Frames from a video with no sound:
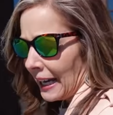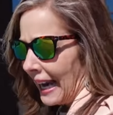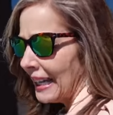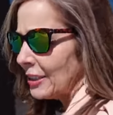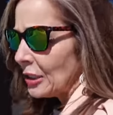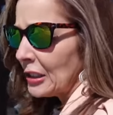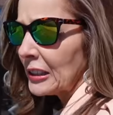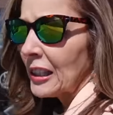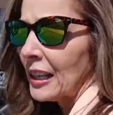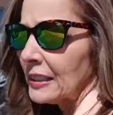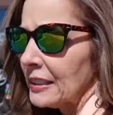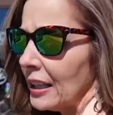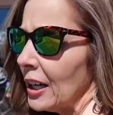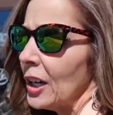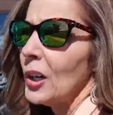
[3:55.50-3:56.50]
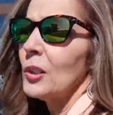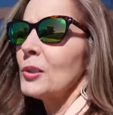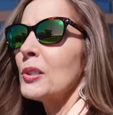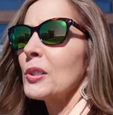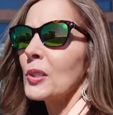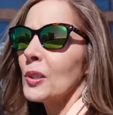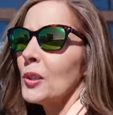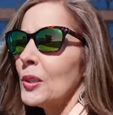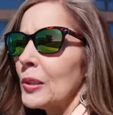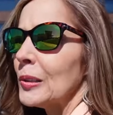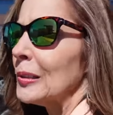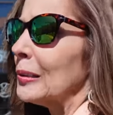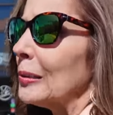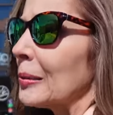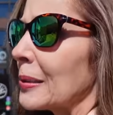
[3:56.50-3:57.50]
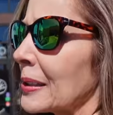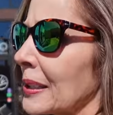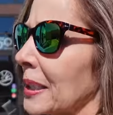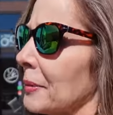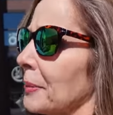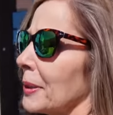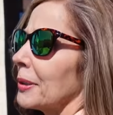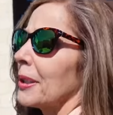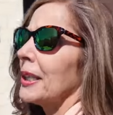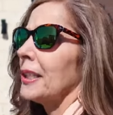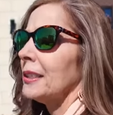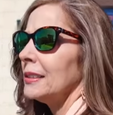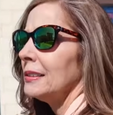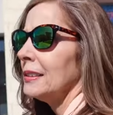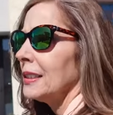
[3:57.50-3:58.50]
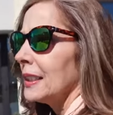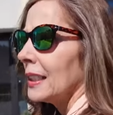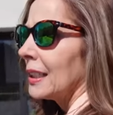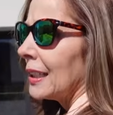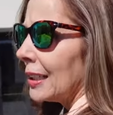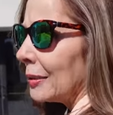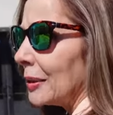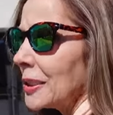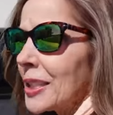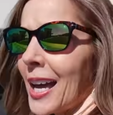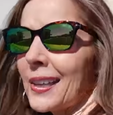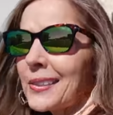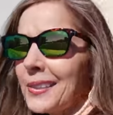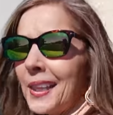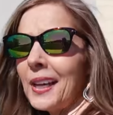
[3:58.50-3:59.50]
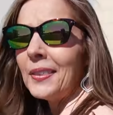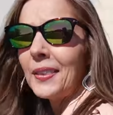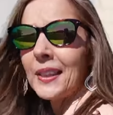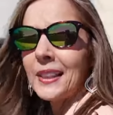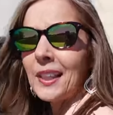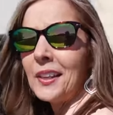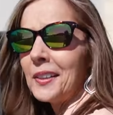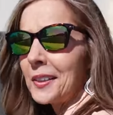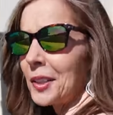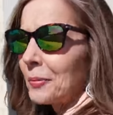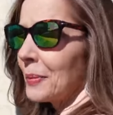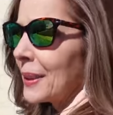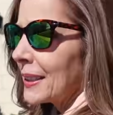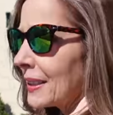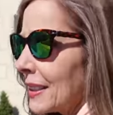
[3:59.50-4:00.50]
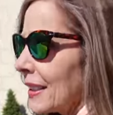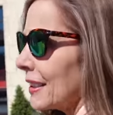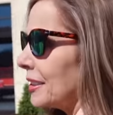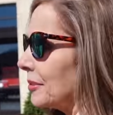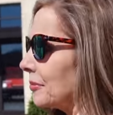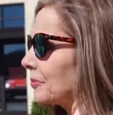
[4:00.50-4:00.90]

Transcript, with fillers: I just got the old school cinnamon roll, which has nothing on it but the